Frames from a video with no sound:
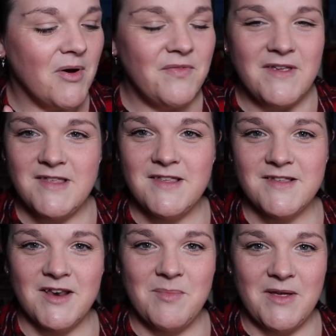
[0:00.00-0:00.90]
But this
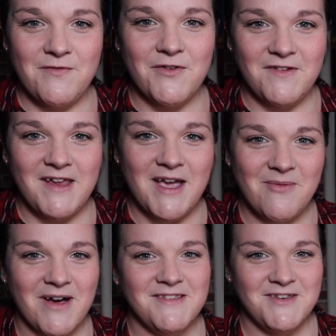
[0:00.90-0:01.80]
is going to be a fun
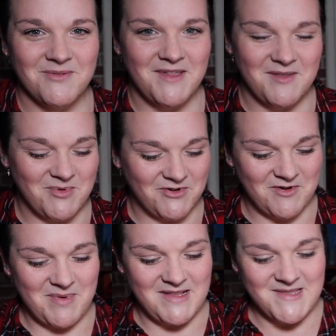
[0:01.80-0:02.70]
DIY to do with these
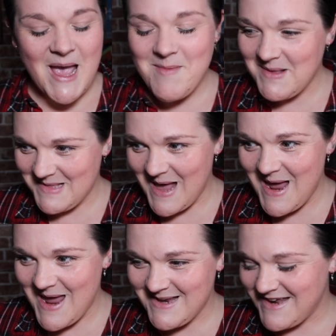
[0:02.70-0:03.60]
portrait pins. I'm
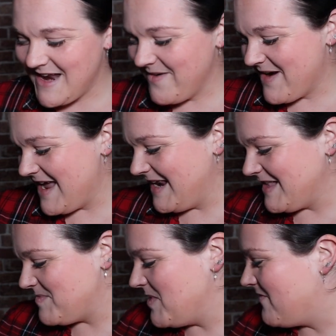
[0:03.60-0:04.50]
excited! Anyway,
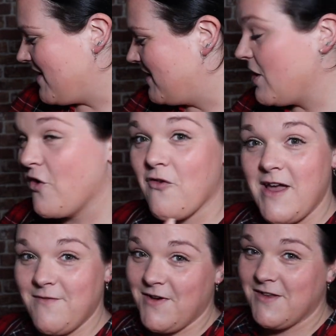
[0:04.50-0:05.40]
let's move on.
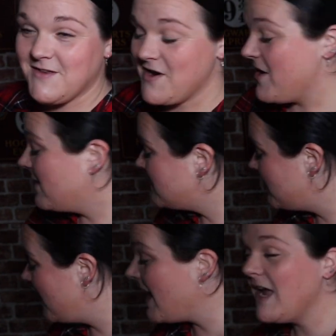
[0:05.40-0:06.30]
Great first
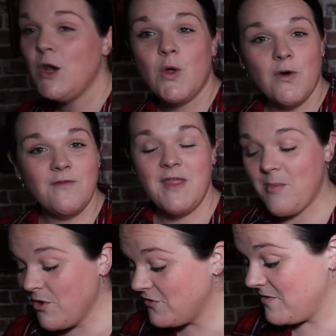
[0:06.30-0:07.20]
start. I love their
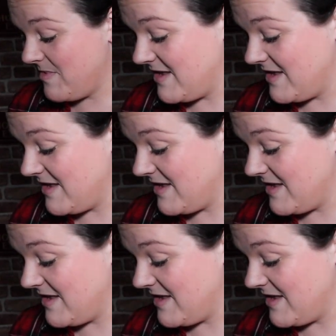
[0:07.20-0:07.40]
portrait